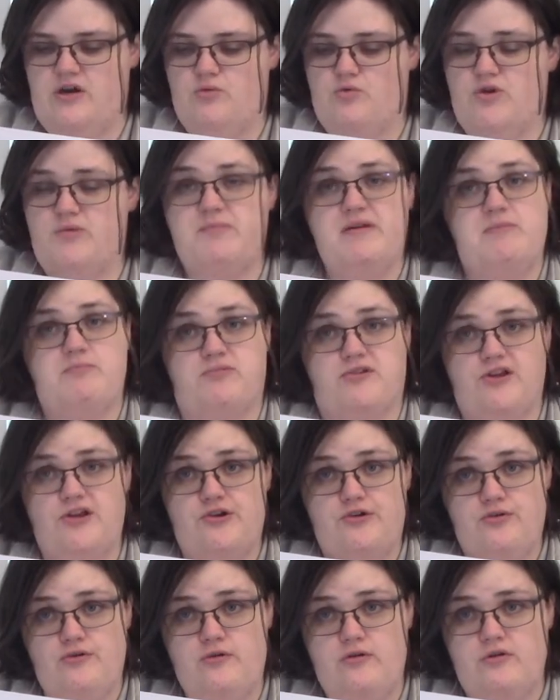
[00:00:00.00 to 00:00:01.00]
would be
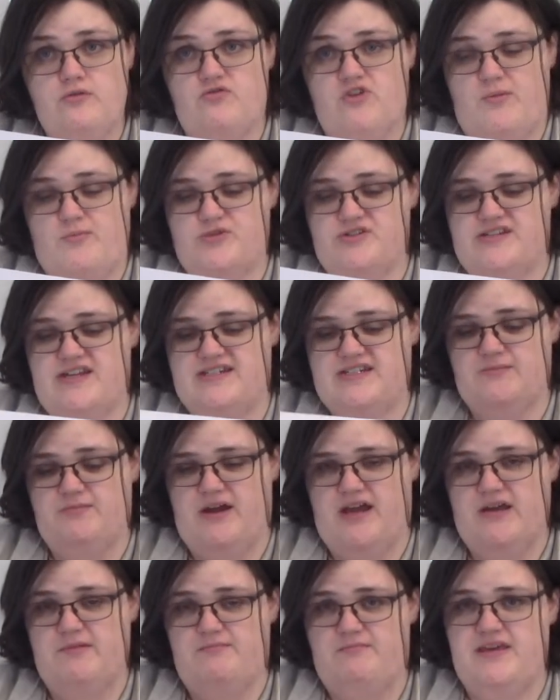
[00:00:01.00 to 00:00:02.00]
blue, represented
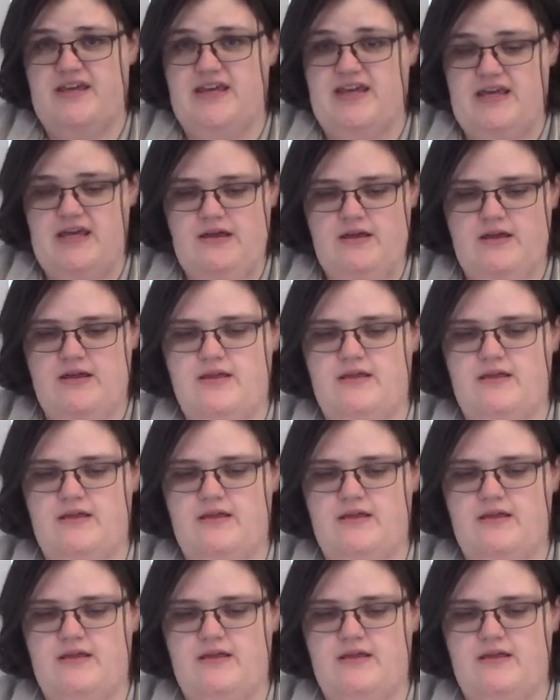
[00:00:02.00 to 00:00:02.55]
by B.